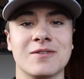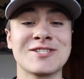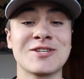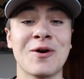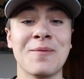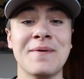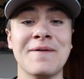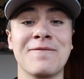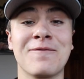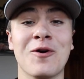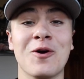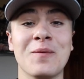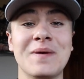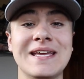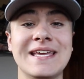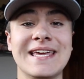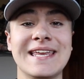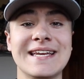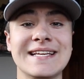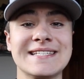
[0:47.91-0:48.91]
So before we
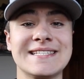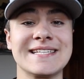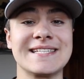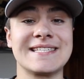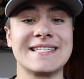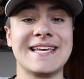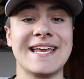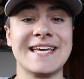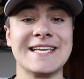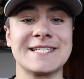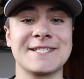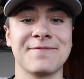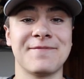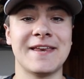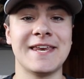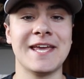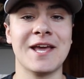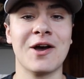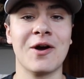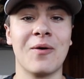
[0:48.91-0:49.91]
get into today's
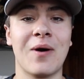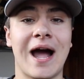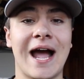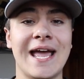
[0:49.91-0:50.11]
video,